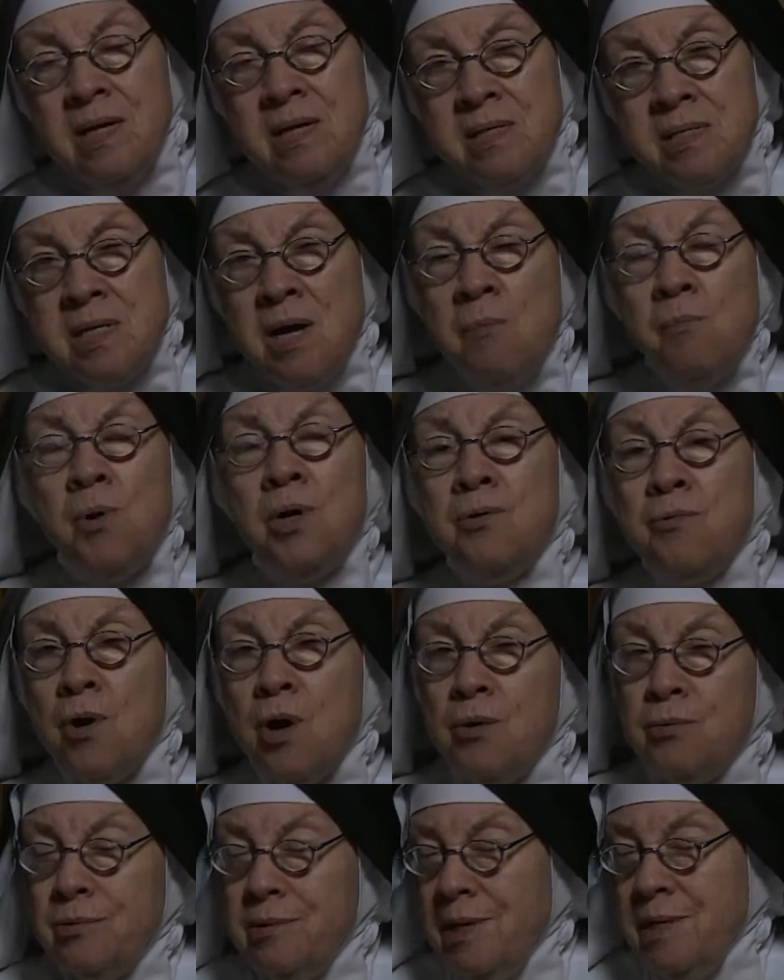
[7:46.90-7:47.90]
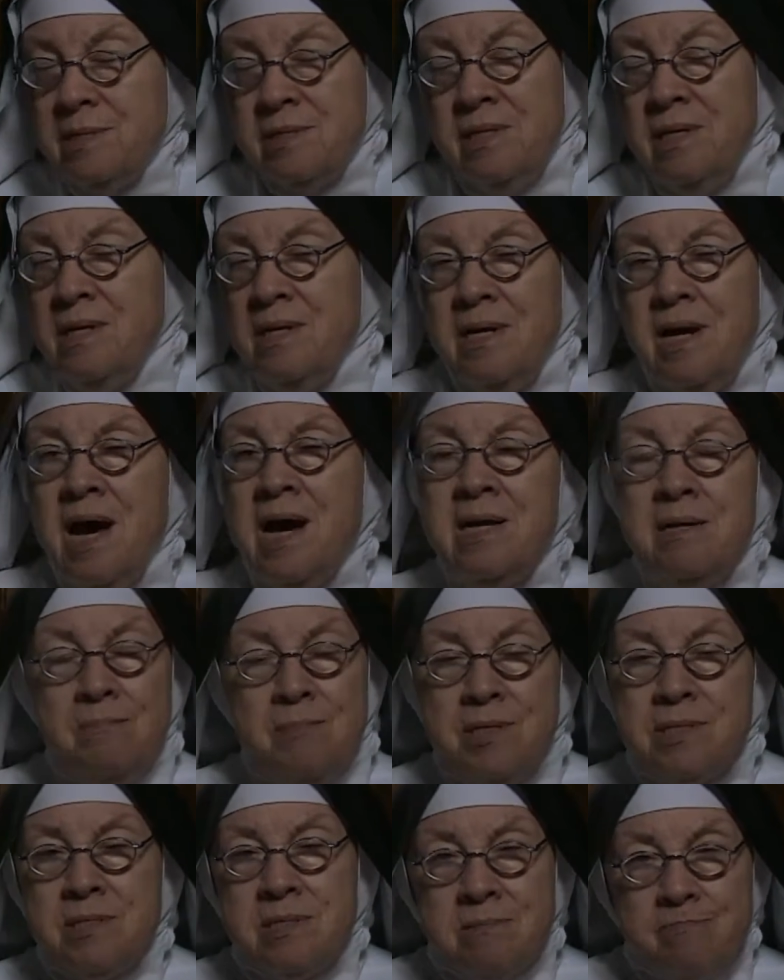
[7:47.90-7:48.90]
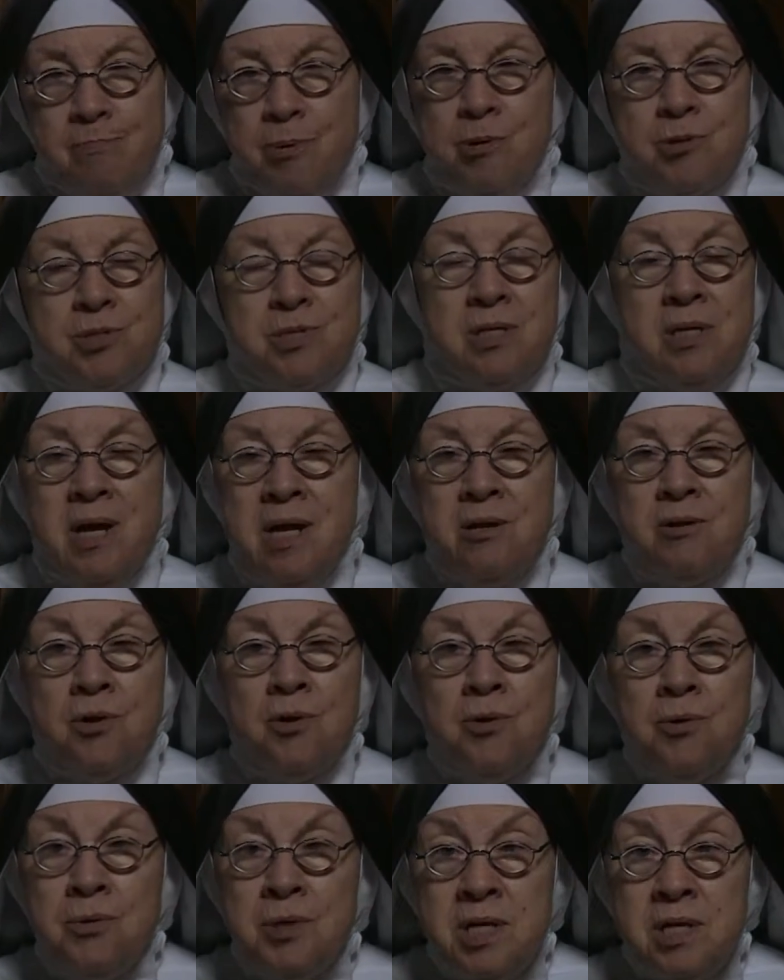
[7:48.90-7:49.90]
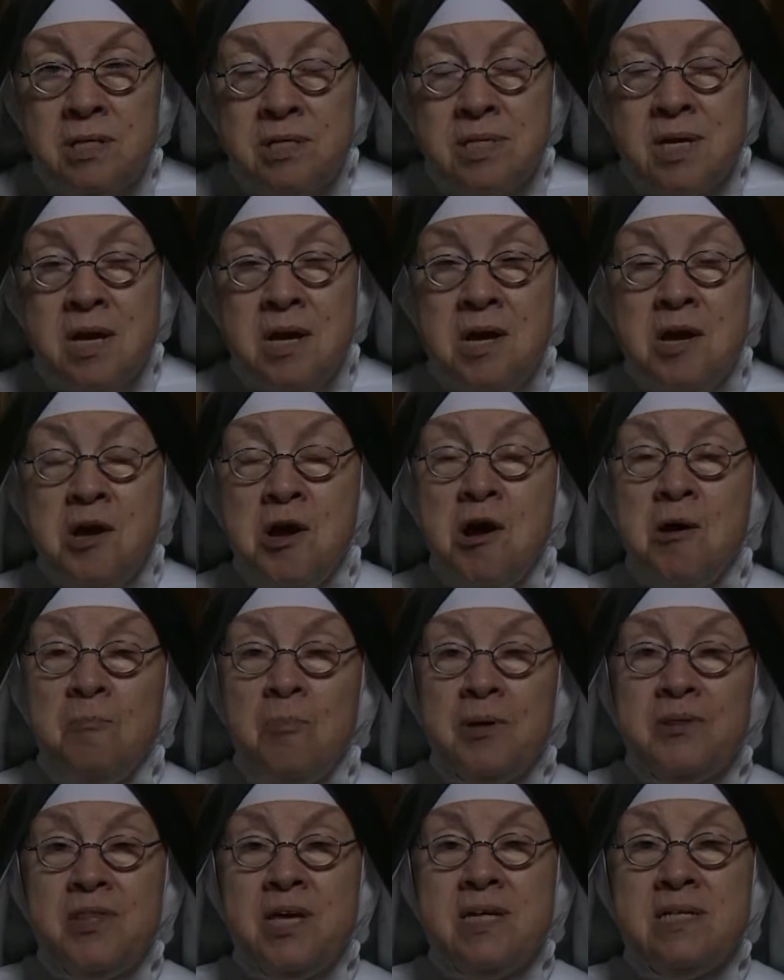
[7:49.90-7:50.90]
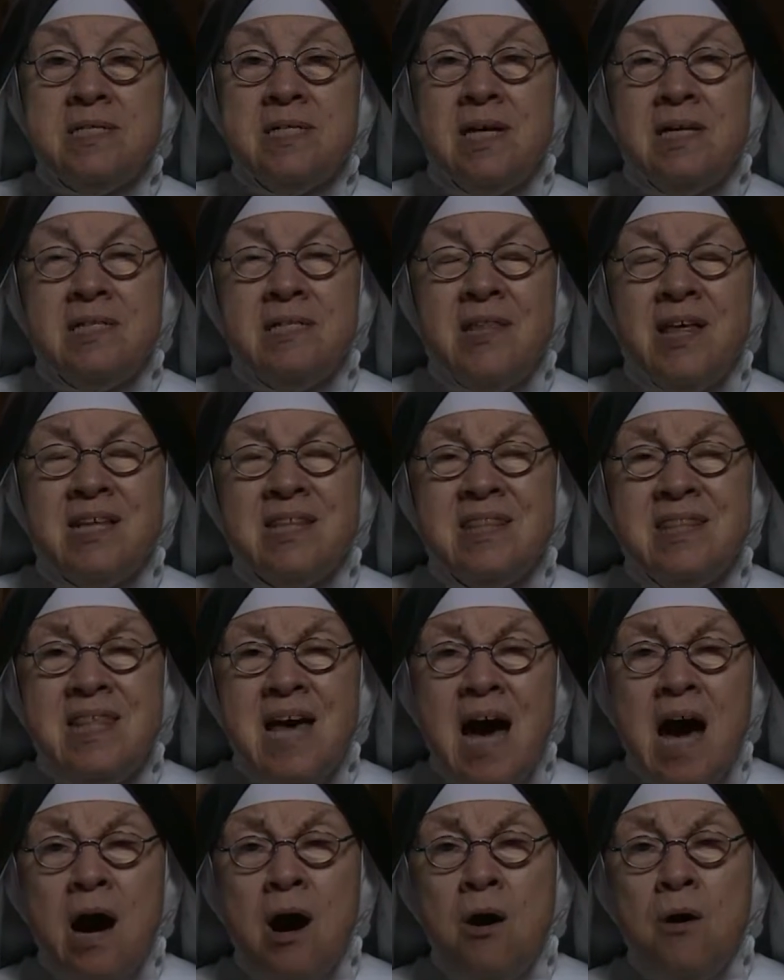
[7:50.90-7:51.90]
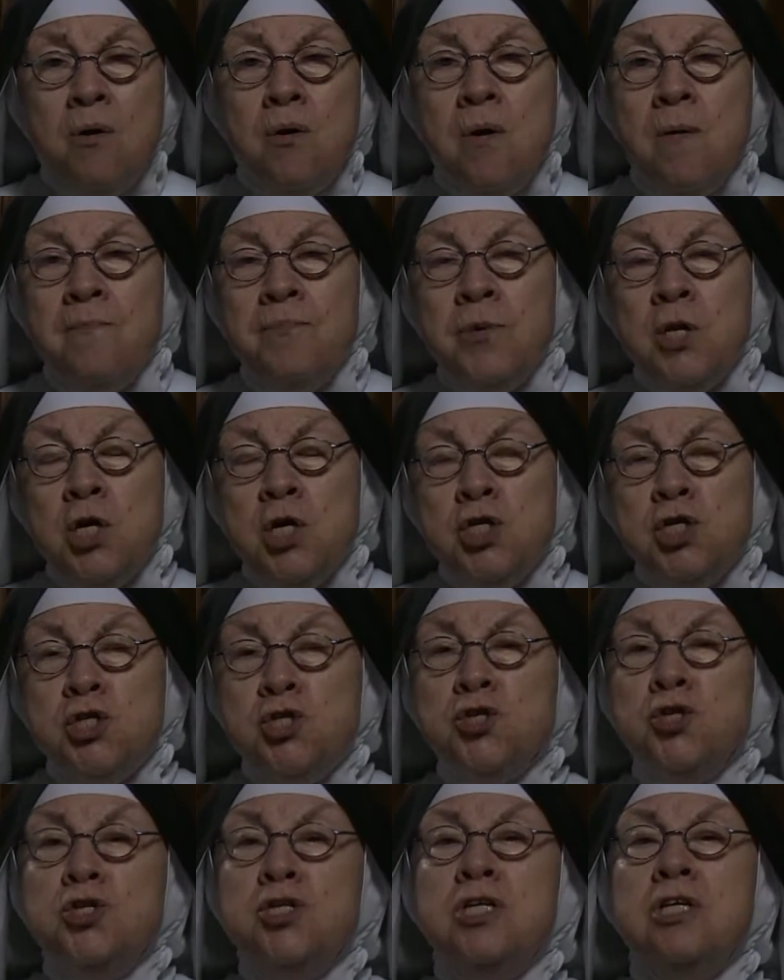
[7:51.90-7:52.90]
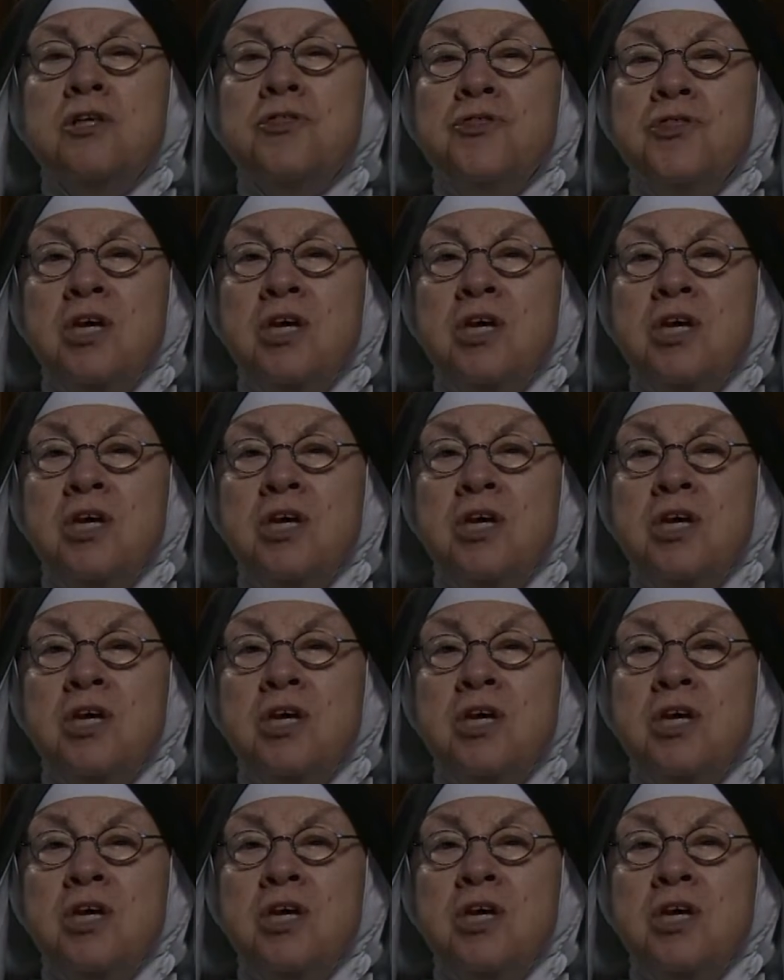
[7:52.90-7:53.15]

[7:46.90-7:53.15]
Someone wrote, it's an anonymous person, I don't know who it is, but they said that thou shouldst